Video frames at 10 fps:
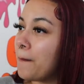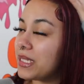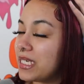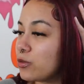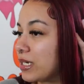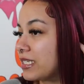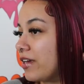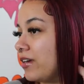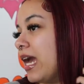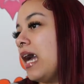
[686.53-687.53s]
but this week's
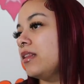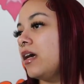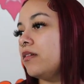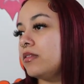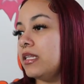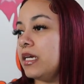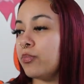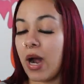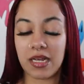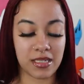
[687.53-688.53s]
giving, I loved the
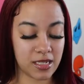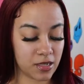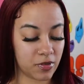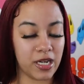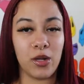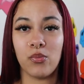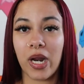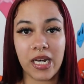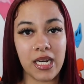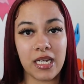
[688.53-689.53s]
process of getting it
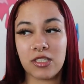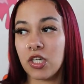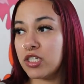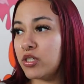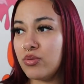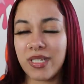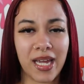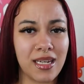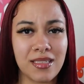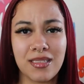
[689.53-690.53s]
ready. It took two
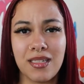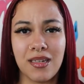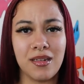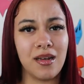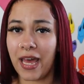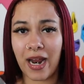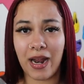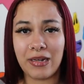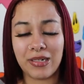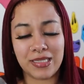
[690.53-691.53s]
seconds to flat
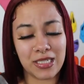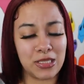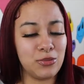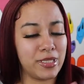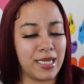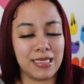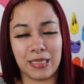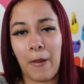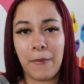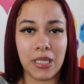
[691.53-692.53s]
iron. It took two seconds
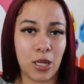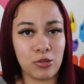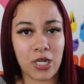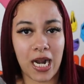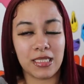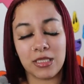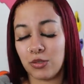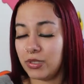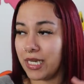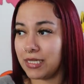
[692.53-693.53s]
to blow dry. It took
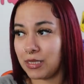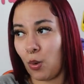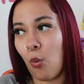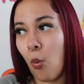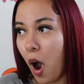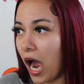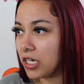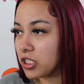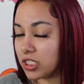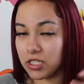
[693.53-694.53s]
two seconds to
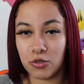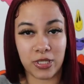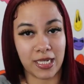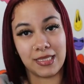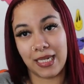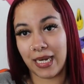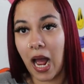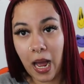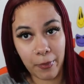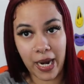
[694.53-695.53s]
wash. It took two seconds to get
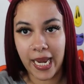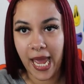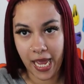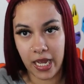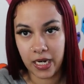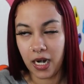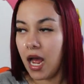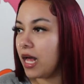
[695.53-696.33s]
on my head.